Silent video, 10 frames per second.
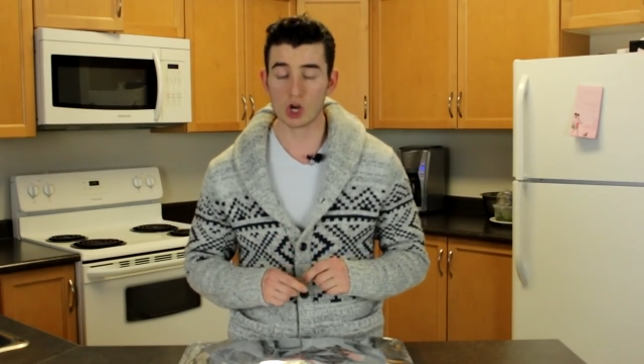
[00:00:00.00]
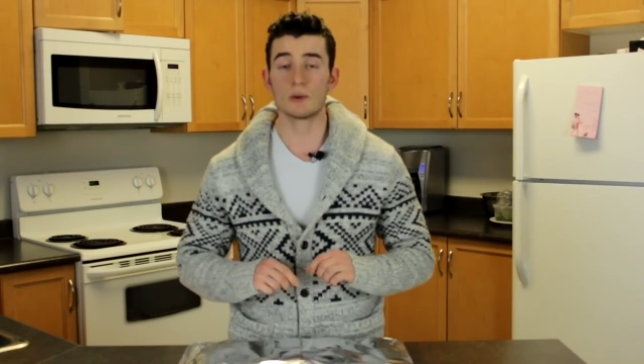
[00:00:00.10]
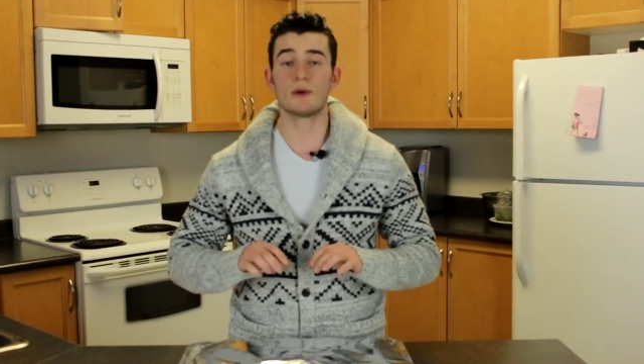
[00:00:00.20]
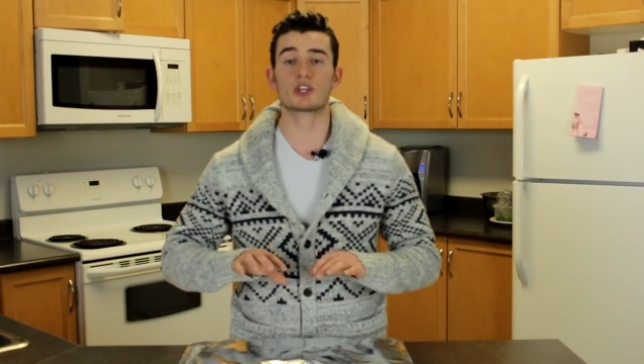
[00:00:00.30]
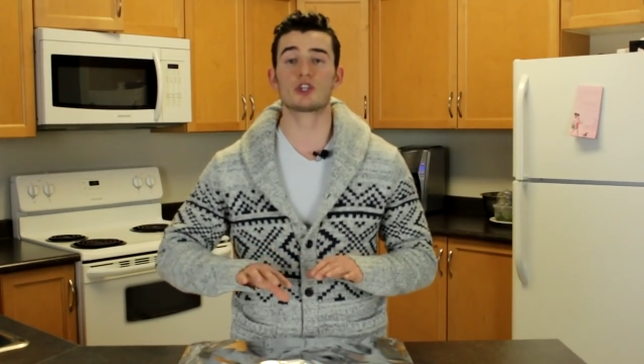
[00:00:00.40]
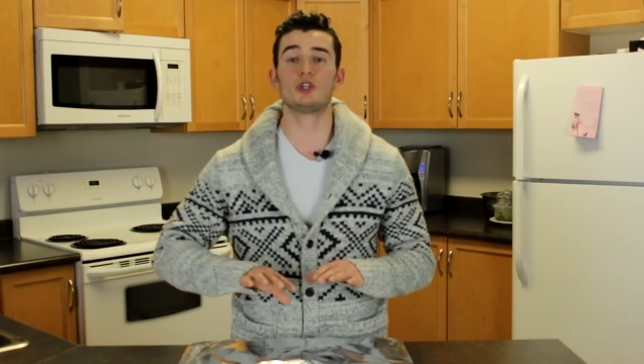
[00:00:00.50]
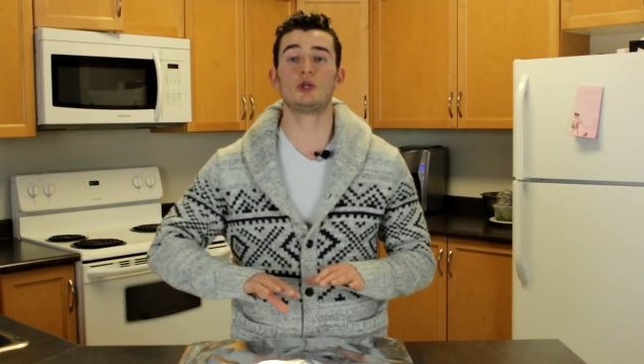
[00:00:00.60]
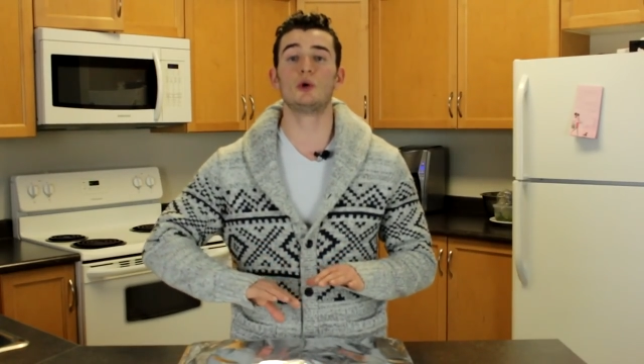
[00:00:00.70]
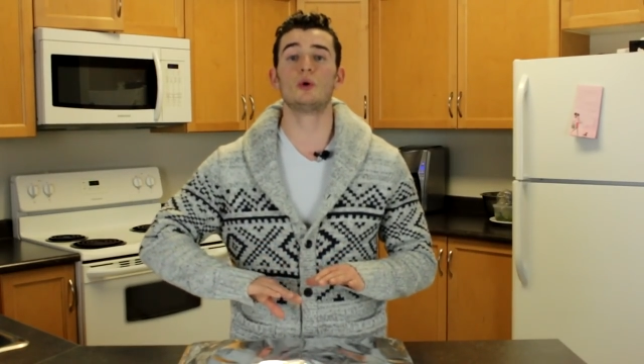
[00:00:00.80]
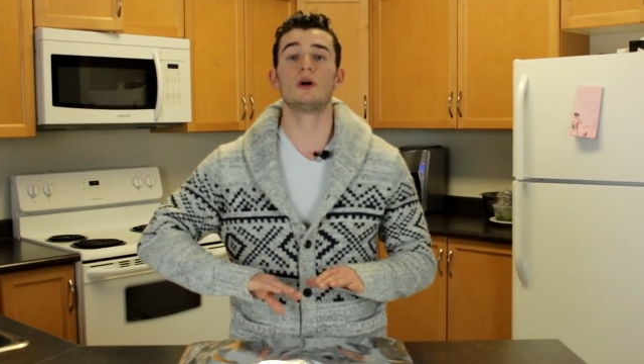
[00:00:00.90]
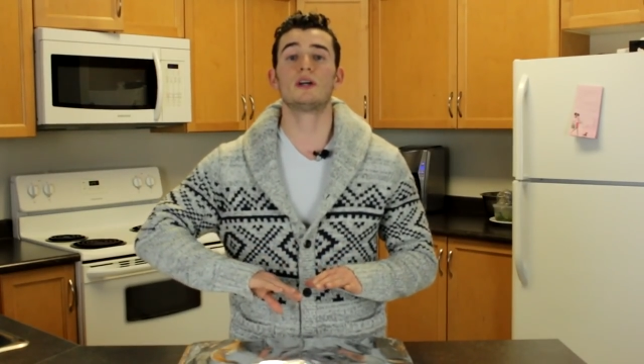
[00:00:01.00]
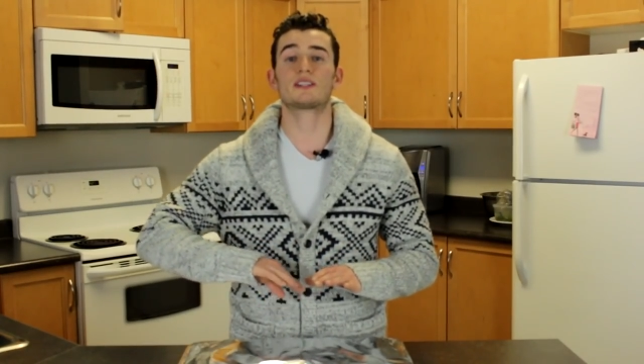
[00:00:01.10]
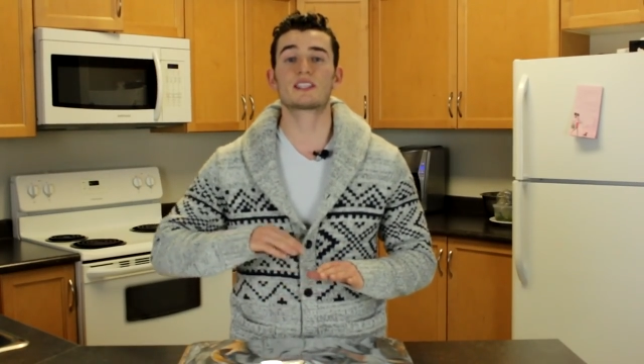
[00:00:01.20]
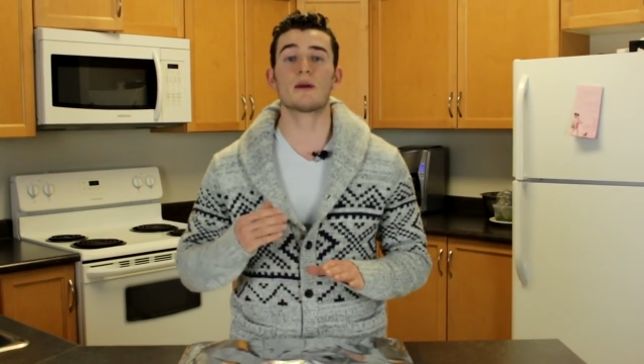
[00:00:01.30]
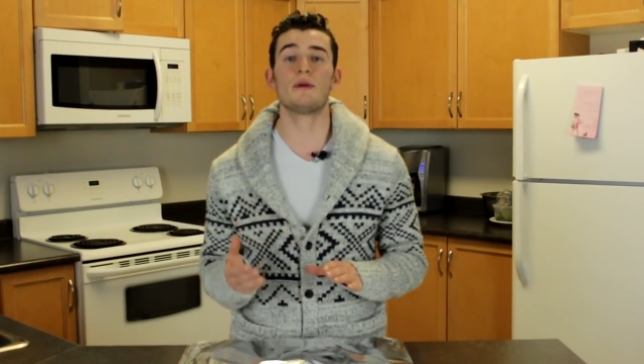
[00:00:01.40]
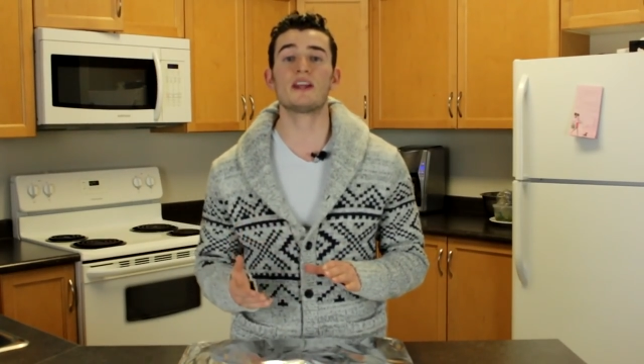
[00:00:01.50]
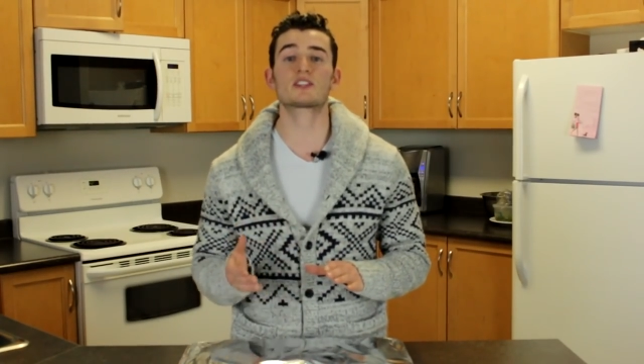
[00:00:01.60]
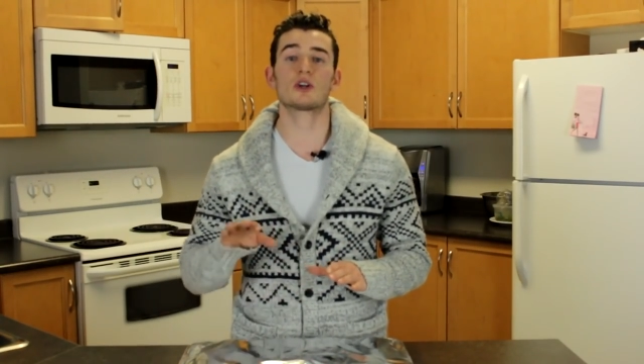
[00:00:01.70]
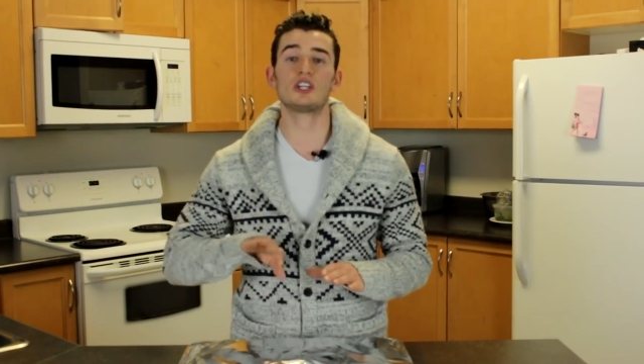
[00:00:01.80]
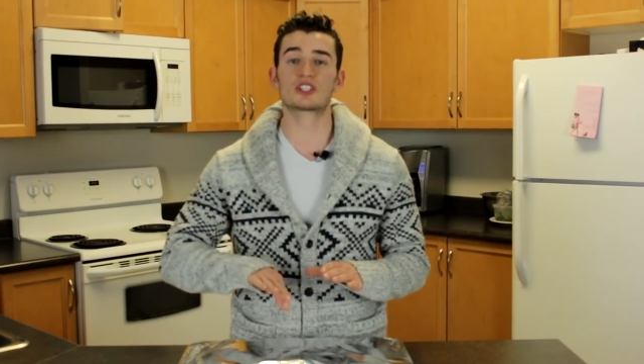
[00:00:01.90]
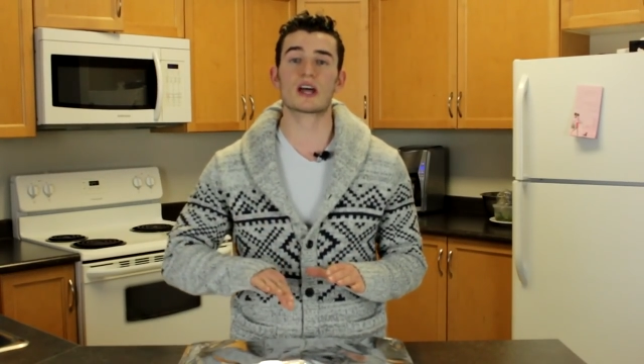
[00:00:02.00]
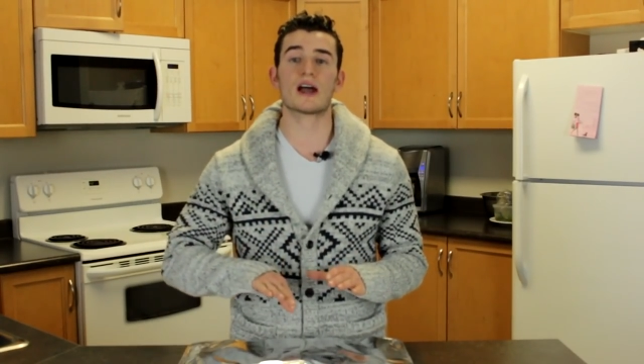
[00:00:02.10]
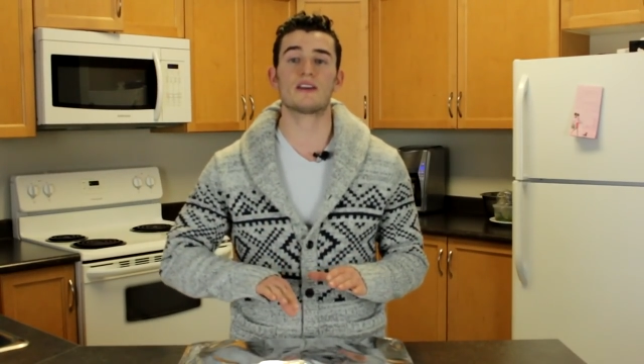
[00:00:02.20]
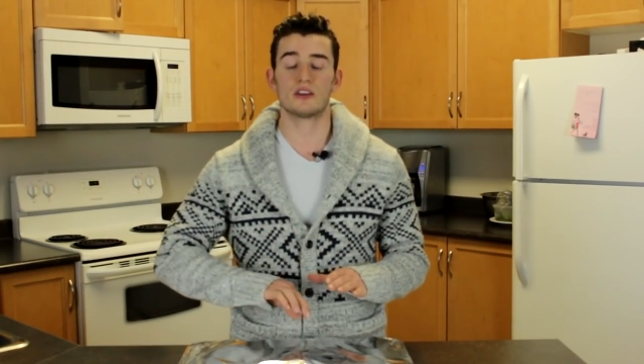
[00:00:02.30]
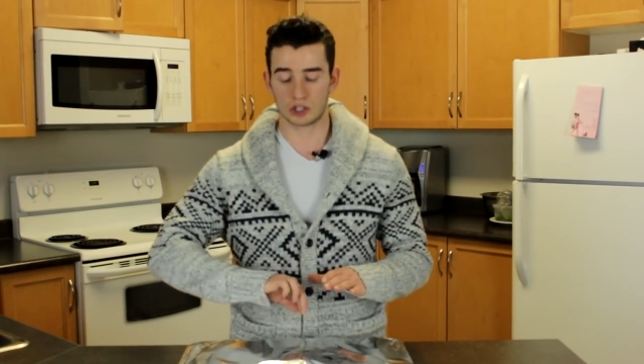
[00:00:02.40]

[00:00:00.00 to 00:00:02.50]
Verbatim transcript: Make sure you do 10 minutes on each side.